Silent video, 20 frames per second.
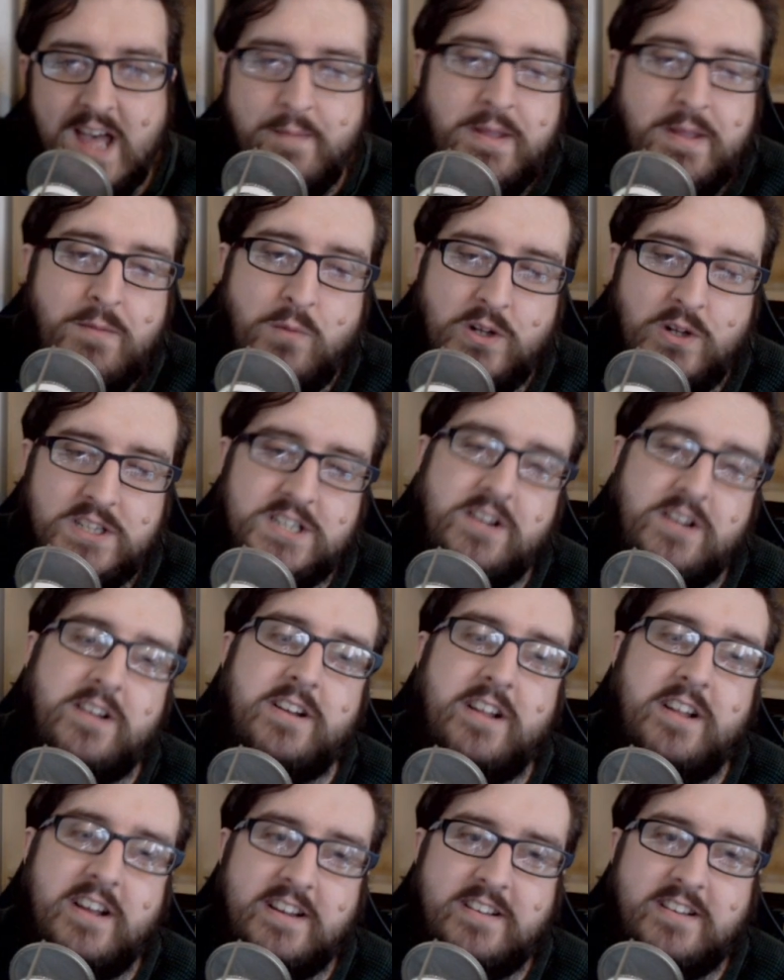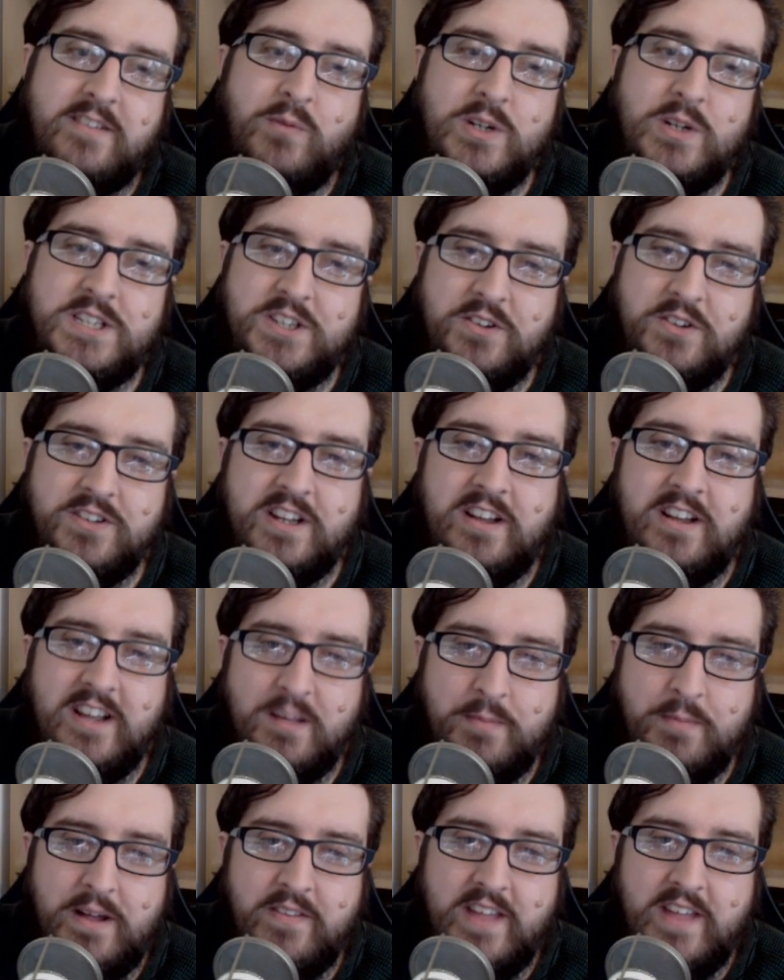what's not to like
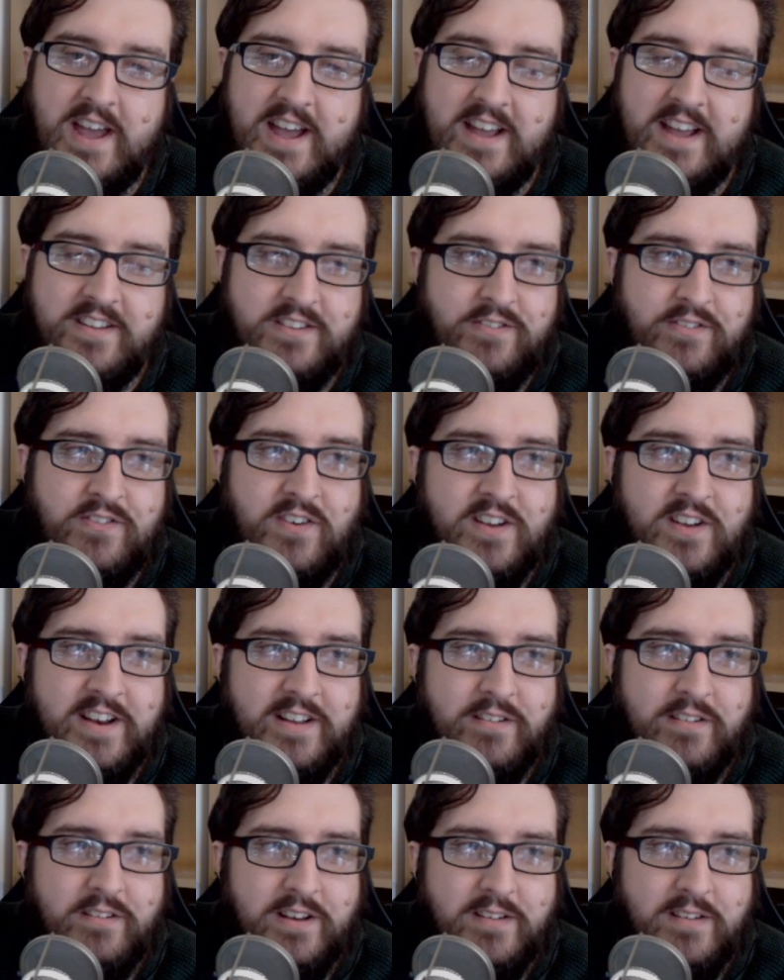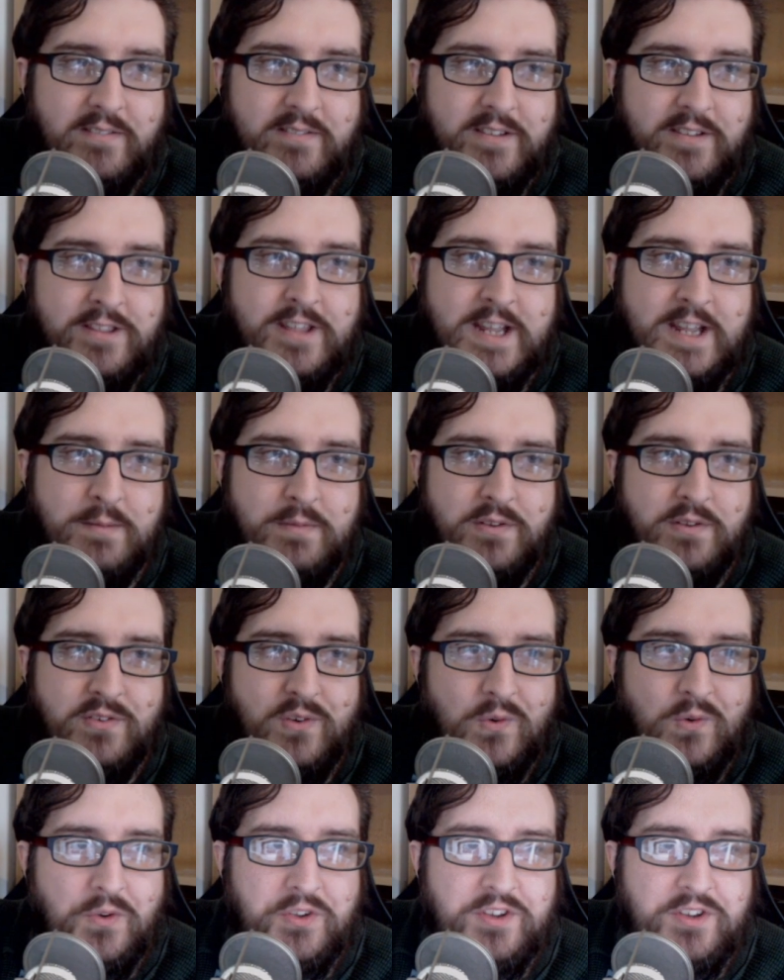about that as a fun little themed
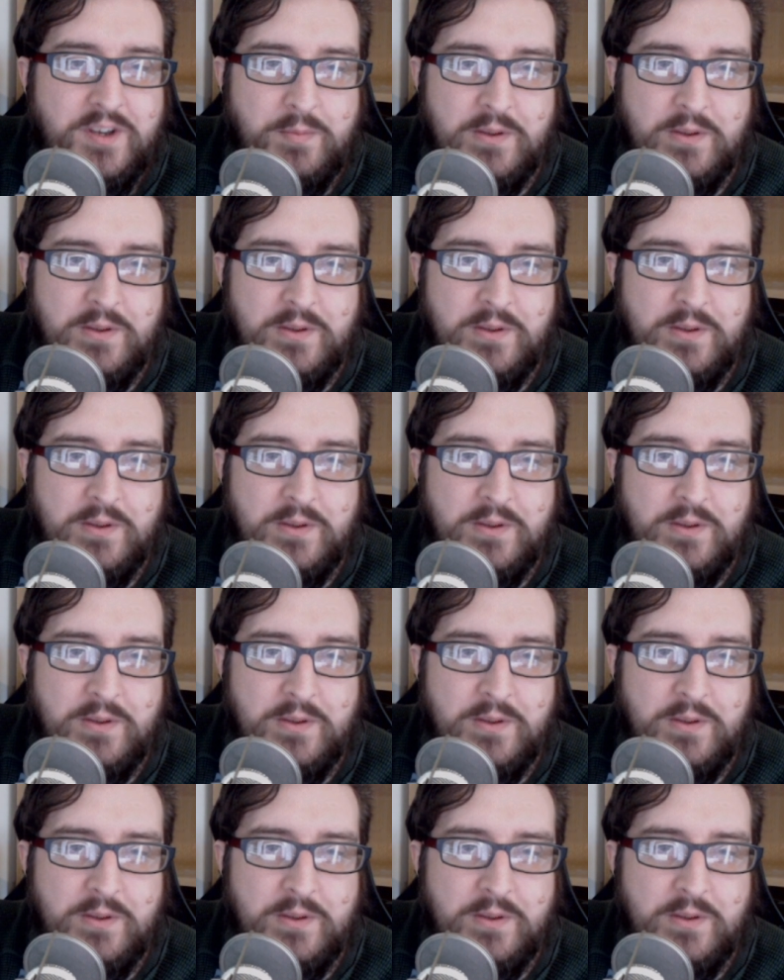force, to be